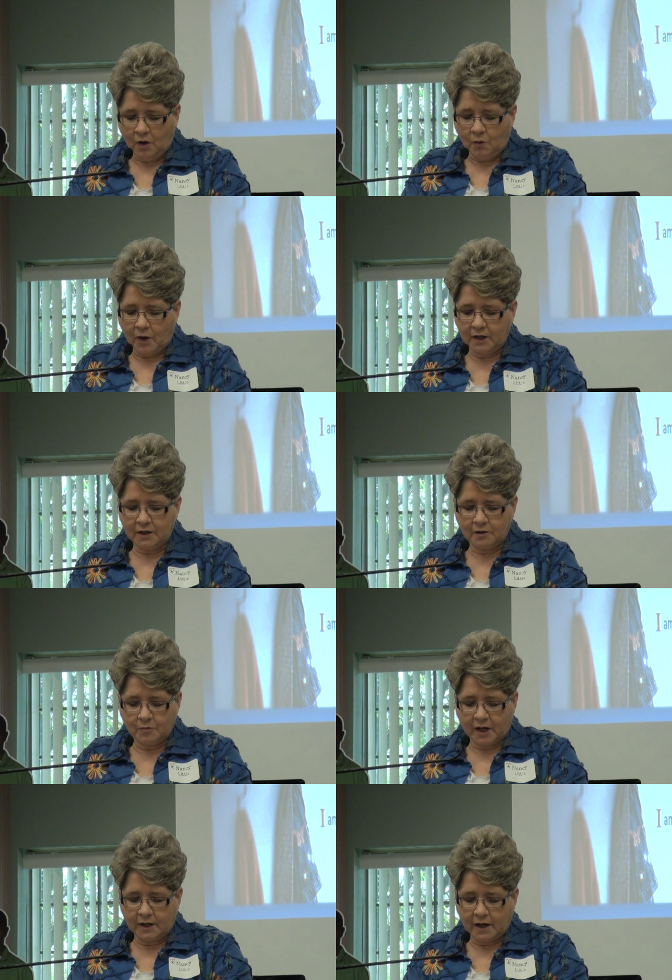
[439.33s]
Why didn't
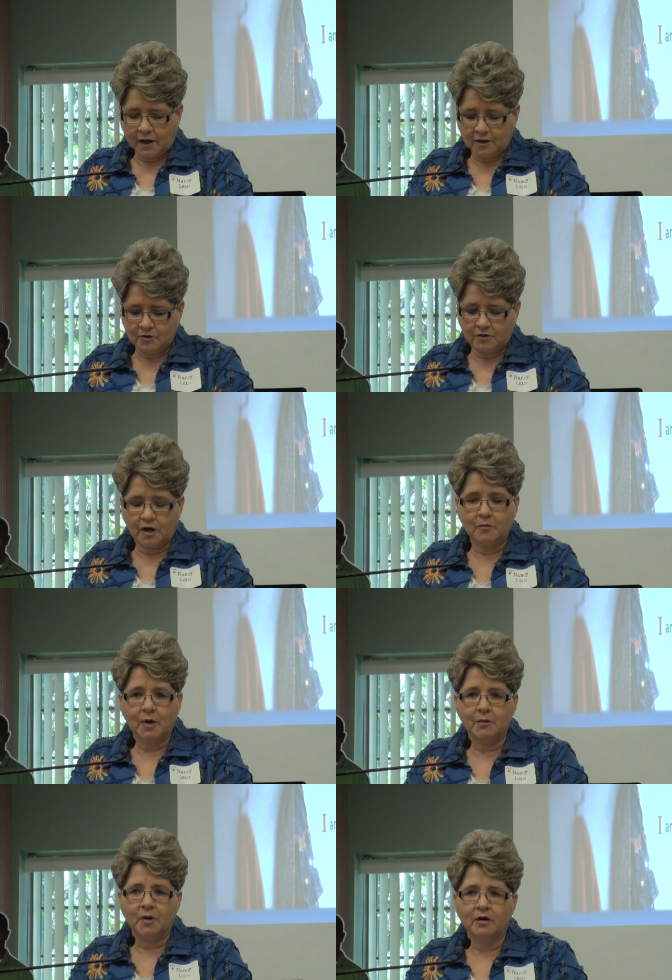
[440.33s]
my daddy stop
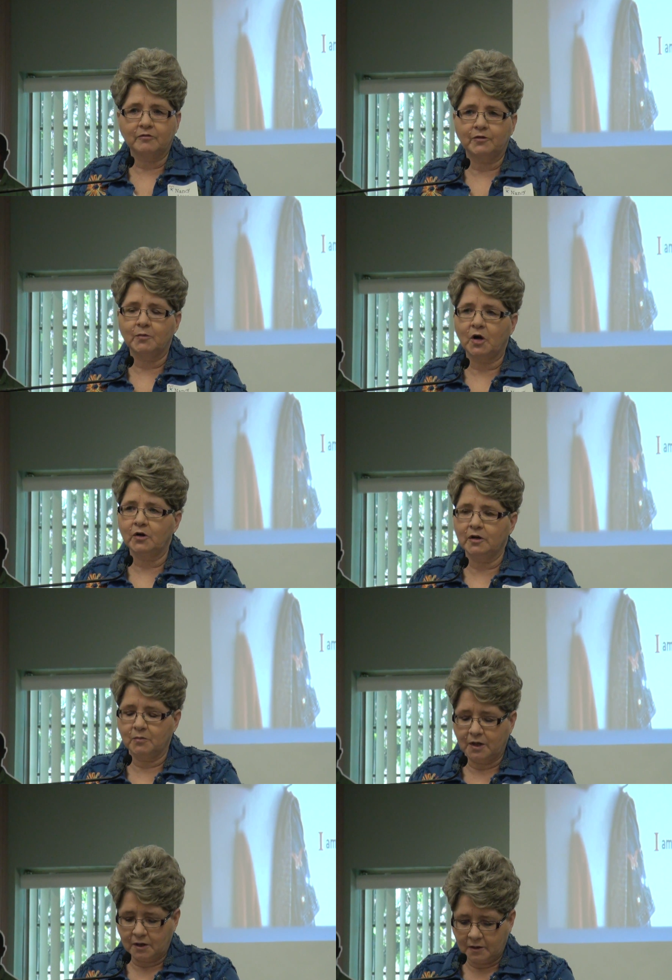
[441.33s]
my mom from hurting
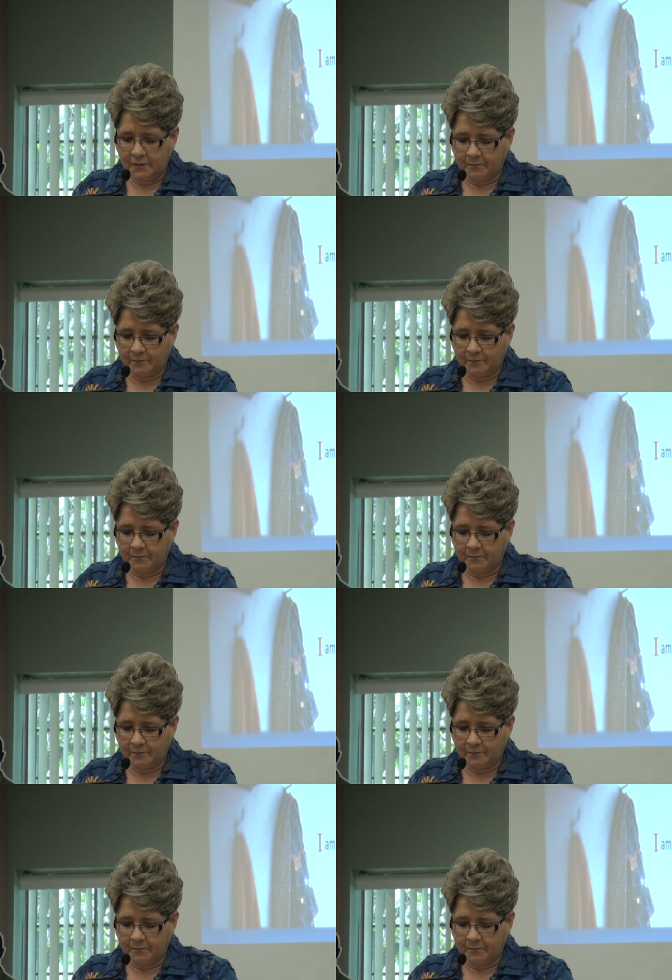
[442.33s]
me?